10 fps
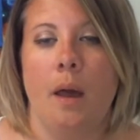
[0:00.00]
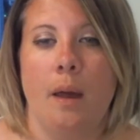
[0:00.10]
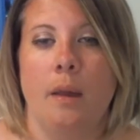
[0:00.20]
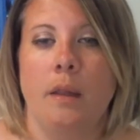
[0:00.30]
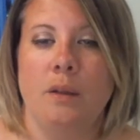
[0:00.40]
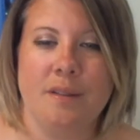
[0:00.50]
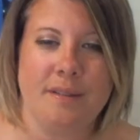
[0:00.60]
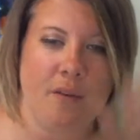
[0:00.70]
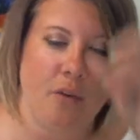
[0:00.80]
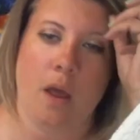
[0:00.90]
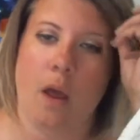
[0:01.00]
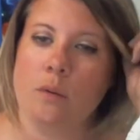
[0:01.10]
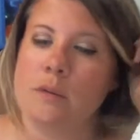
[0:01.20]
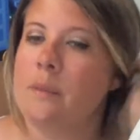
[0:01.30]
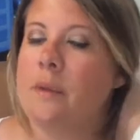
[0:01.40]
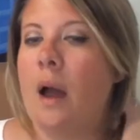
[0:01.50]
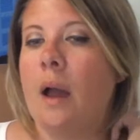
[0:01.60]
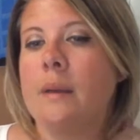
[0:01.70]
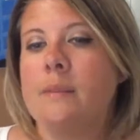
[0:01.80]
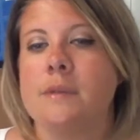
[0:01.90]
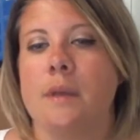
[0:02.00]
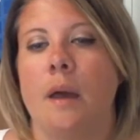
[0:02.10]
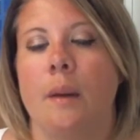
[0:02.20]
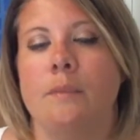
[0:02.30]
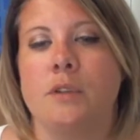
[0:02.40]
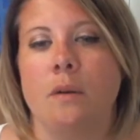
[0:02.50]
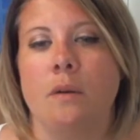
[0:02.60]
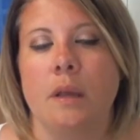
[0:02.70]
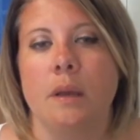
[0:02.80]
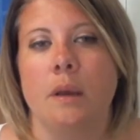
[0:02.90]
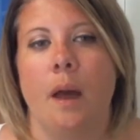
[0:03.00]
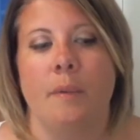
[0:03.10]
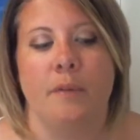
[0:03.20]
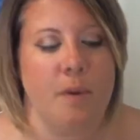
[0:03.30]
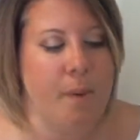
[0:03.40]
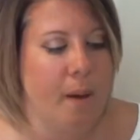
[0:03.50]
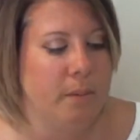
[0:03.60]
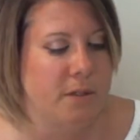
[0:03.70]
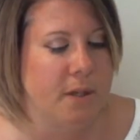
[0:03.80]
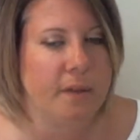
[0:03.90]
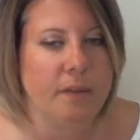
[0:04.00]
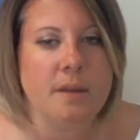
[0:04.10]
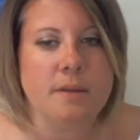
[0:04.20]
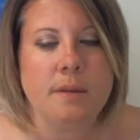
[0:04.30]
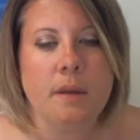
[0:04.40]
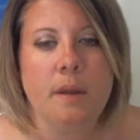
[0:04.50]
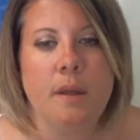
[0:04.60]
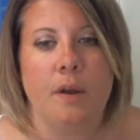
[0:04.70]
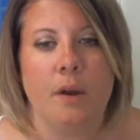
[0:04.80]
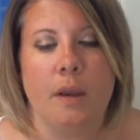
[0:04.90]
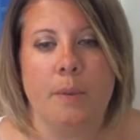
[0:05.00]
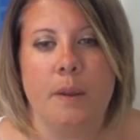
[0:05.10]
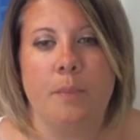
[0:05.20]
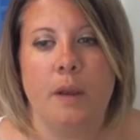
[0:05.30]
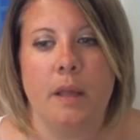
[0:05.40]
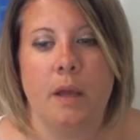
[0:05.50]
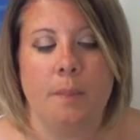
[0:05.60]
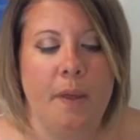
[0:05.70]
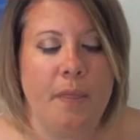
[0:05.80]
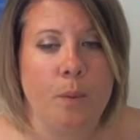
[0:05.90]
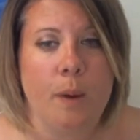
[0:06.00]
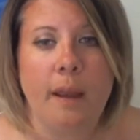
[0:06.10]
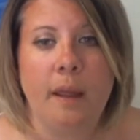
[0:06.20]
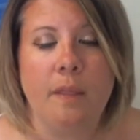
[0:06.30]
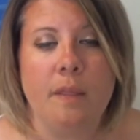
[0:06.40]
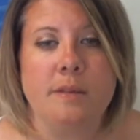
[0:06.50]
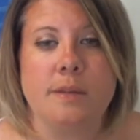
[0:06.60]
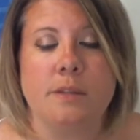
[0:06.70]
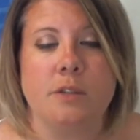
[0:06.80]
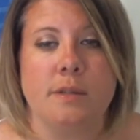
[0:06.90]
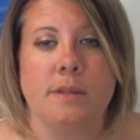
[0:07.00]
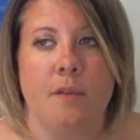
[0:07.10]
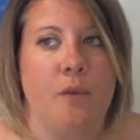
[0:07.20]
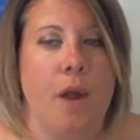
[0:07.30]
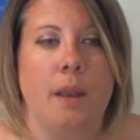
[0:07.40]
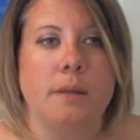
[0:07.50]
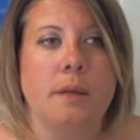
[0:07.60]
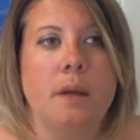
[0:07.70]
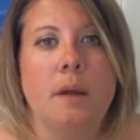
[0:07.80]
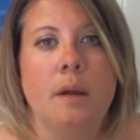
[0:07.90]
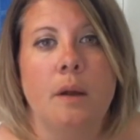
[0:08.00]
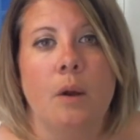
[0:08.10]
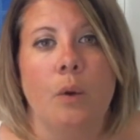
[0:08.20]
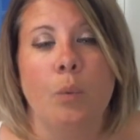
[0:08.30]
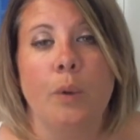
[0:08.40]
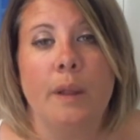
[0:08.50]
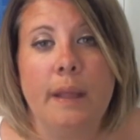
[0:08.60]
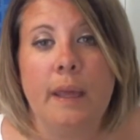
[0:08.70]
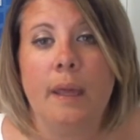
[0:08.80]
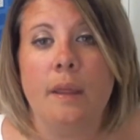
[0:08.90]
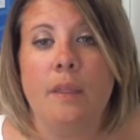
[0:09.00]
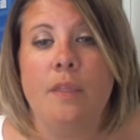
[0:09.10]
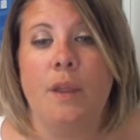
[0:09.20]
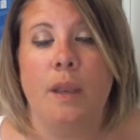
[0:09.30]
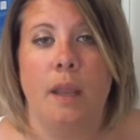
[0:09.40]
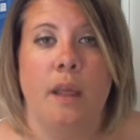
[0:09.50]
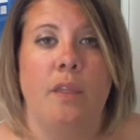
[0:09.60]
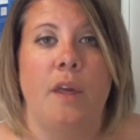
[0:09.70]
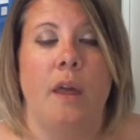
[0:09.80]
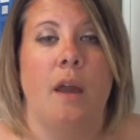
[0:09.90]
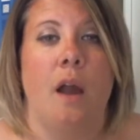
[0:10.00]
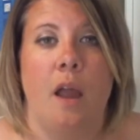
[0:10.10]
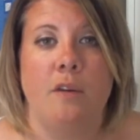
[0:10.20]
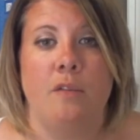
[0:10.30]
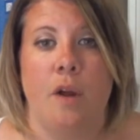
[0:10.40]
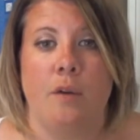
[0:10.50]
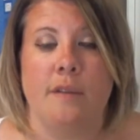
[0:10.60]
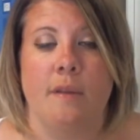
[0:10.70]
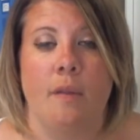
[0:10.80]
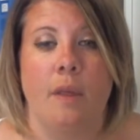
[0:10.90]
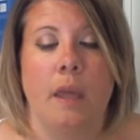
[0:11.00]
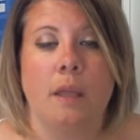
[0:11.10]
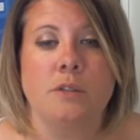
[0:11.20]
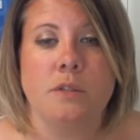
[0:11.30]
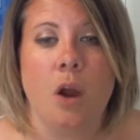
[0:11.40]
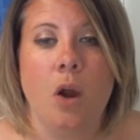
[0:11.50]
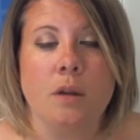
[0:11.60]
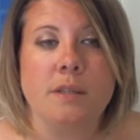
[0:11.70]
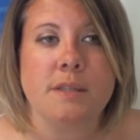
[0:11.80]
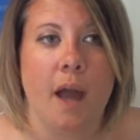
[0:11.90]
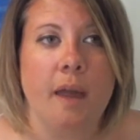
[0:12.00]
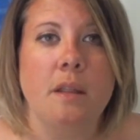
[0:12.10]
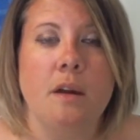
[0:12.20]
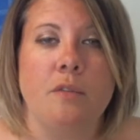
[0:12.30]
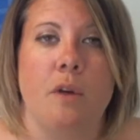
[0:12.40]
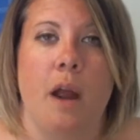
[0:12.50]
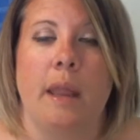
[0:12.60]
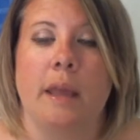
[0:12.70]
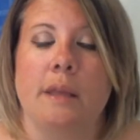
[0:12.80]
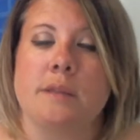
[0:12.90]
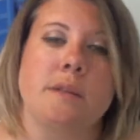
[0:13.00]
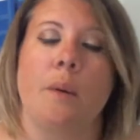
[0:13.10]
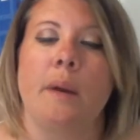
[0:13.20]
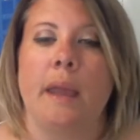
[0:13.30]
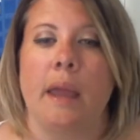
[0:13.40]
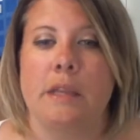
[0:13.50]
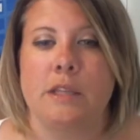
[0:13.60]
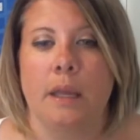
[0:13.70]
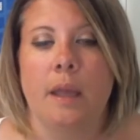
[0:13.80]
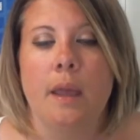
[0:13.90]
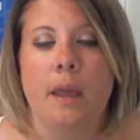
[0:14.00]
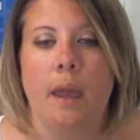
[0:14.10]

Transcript: You just never know sometimes. Generally, if they're published like this, they're going to be pretty good. But the writing in this is just different, really, than anything I have read recently. Her style of writing is so engaging.